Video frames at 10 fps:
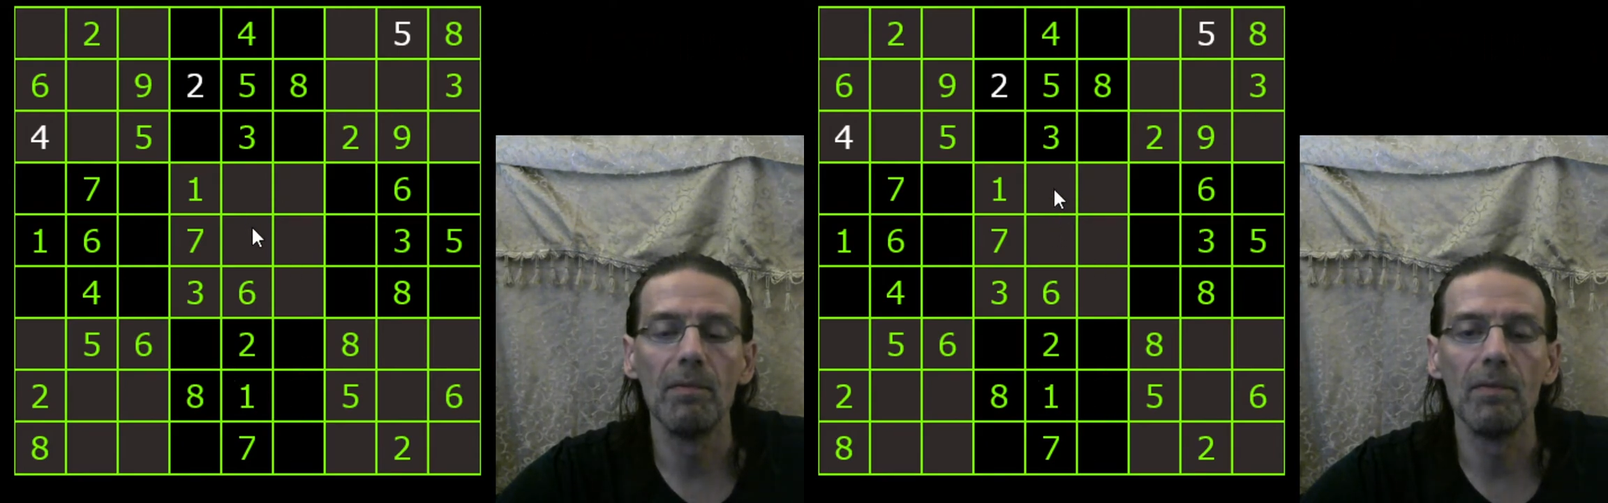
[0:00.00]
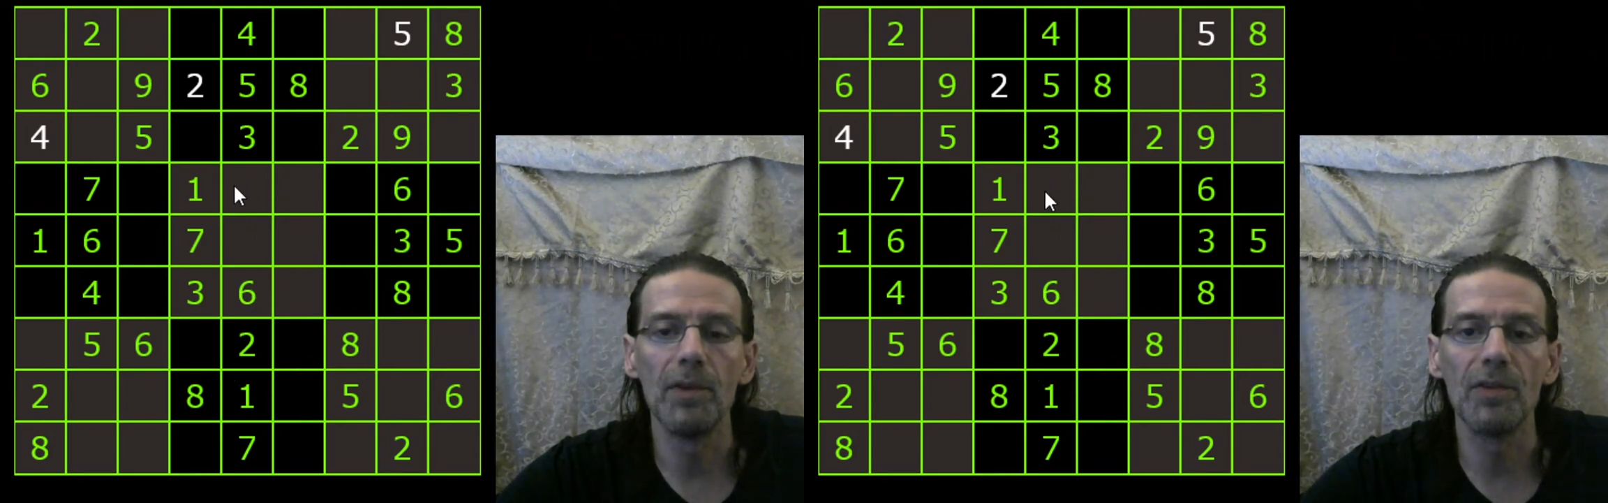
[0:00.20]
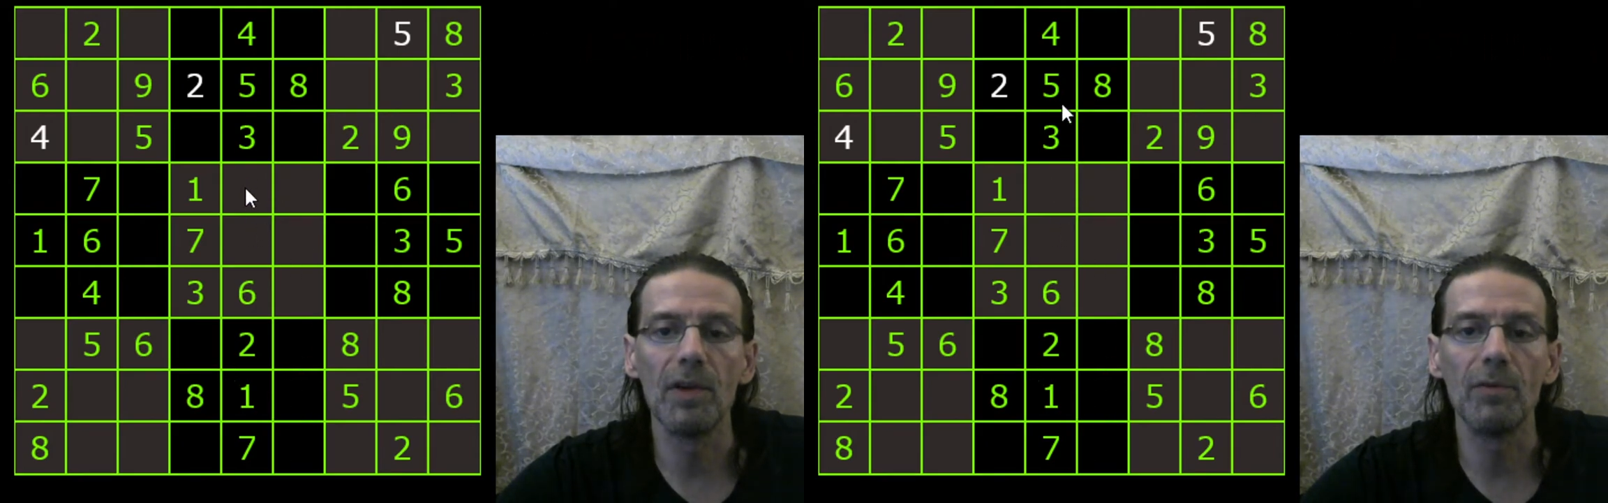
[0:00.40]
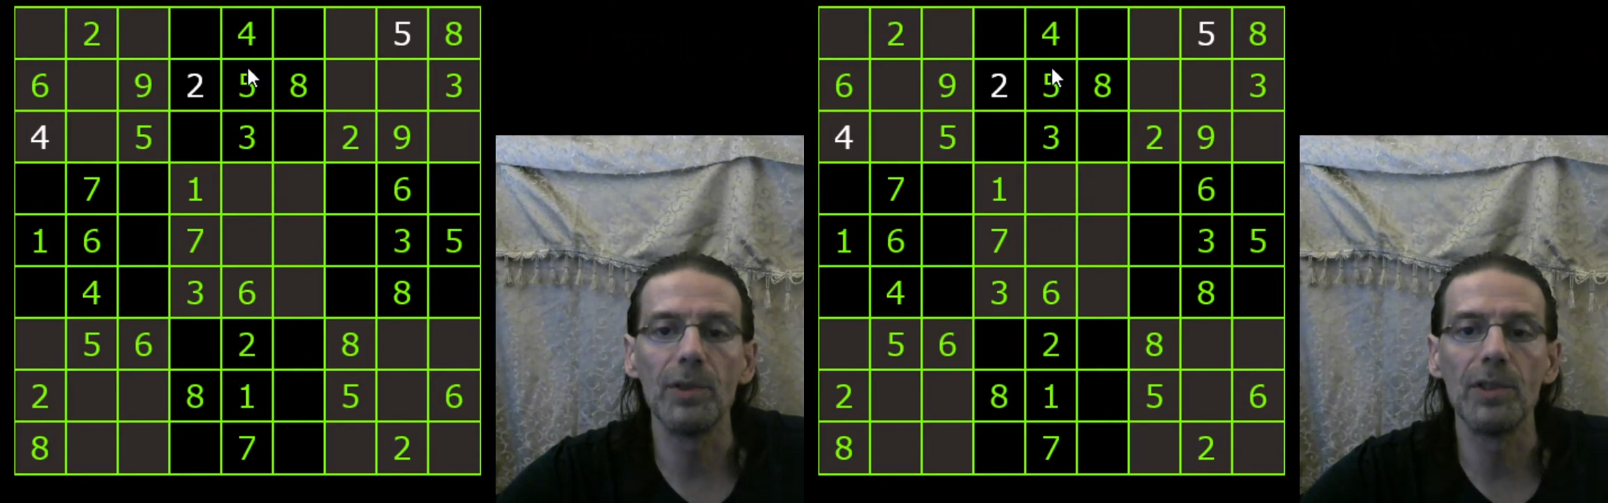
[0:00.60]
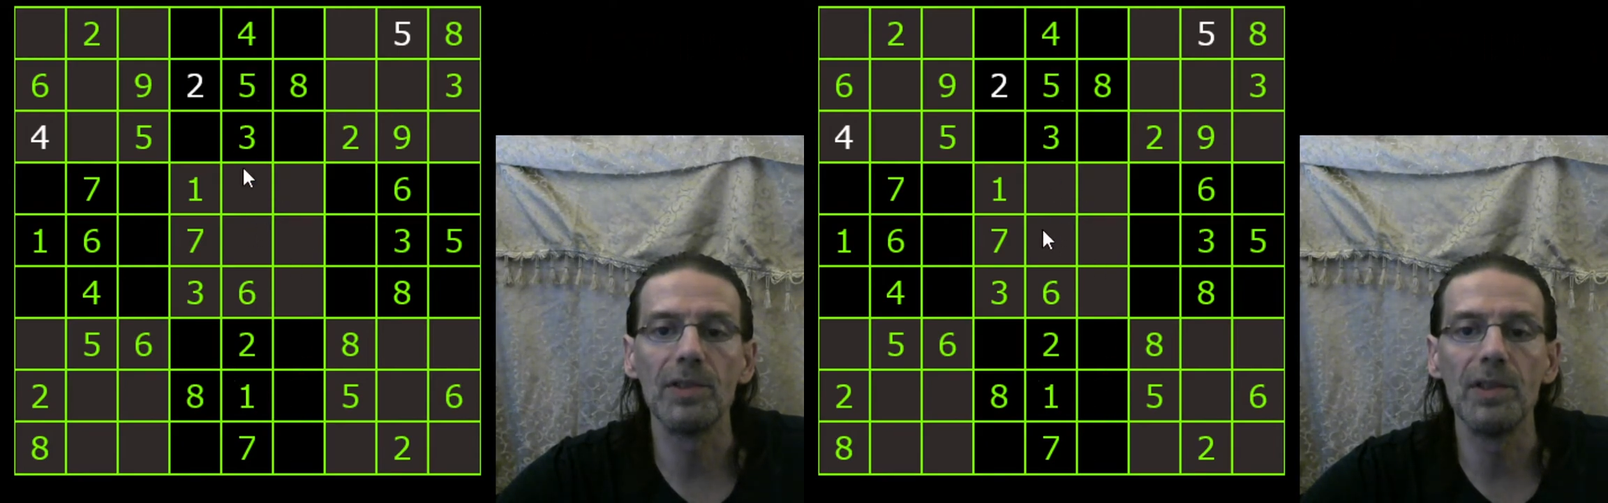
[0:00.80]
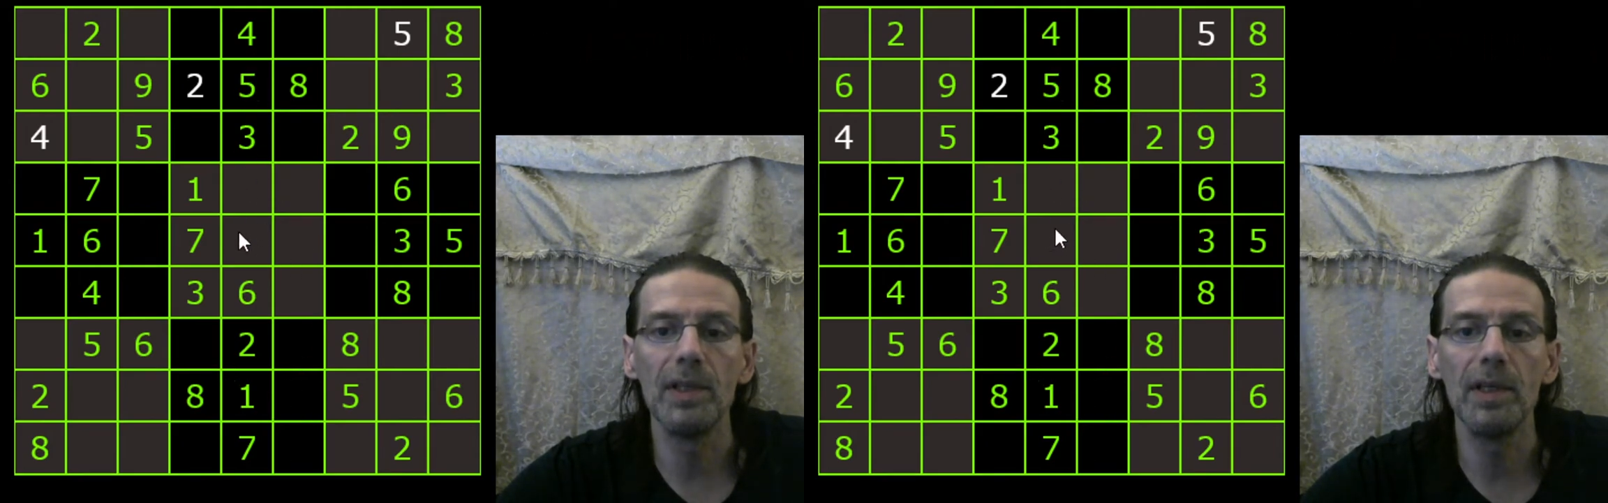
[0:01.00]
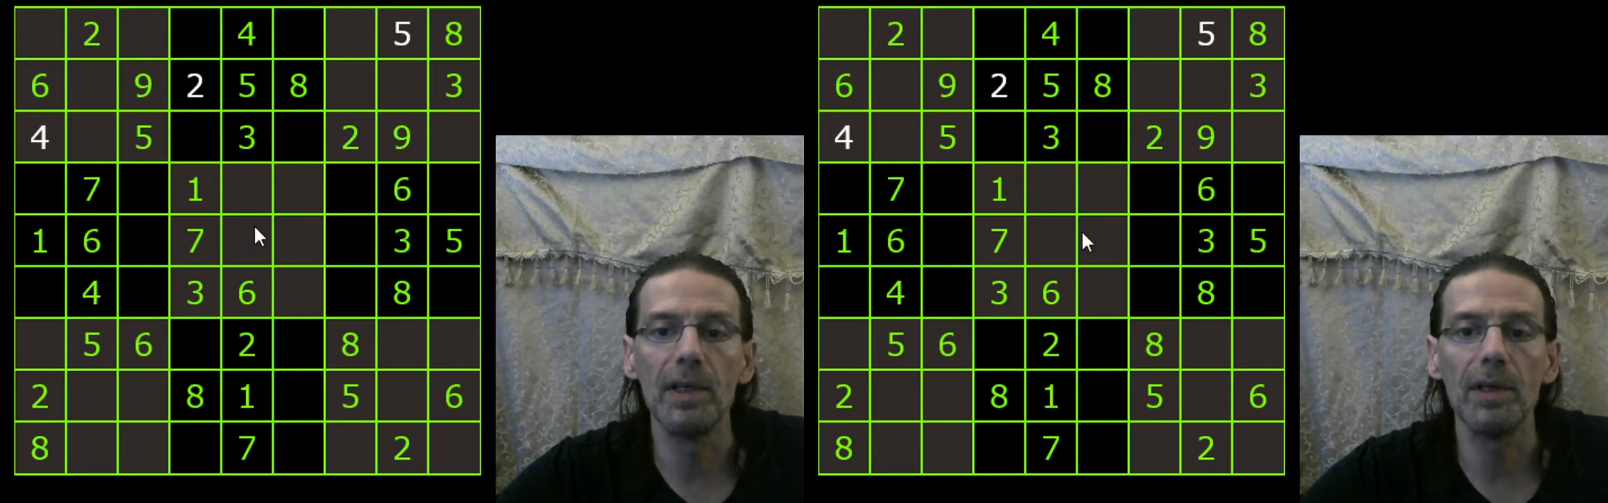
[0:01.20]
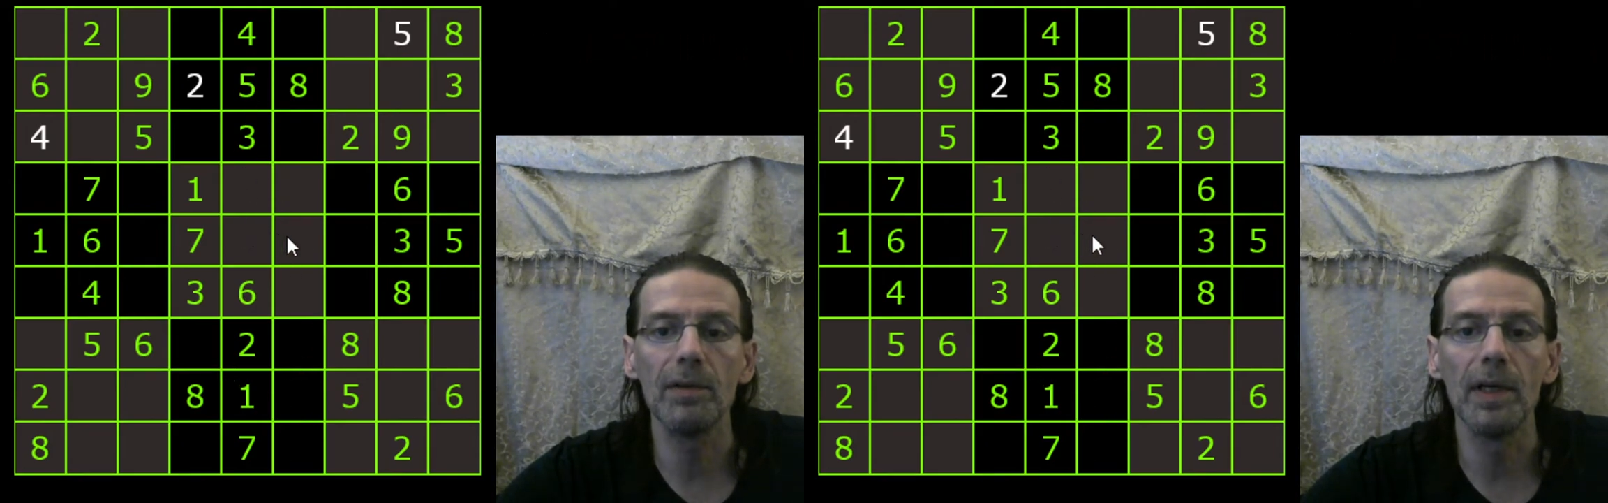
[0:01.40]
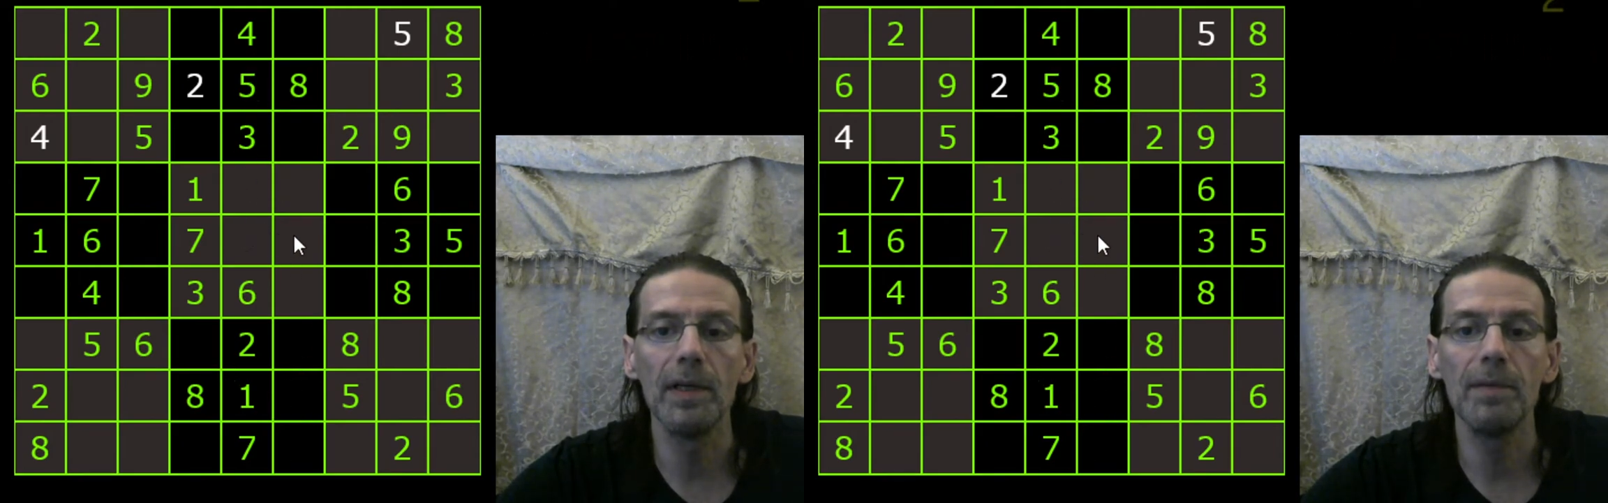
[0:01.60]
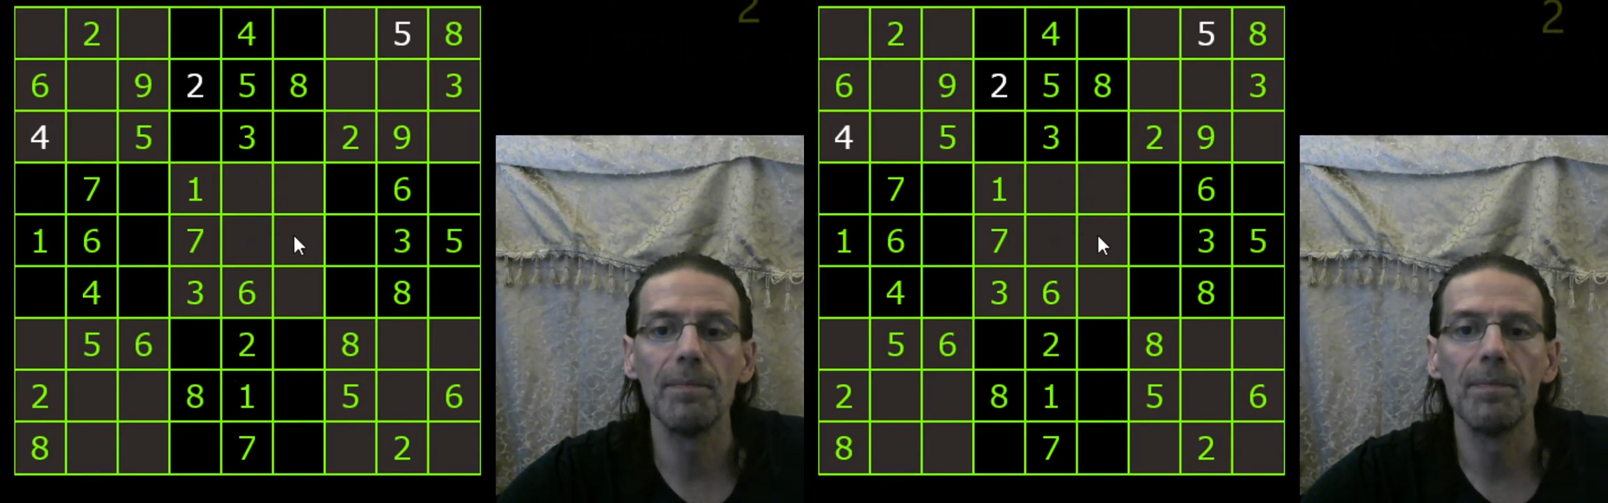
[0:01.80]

the stuff we just did here, right?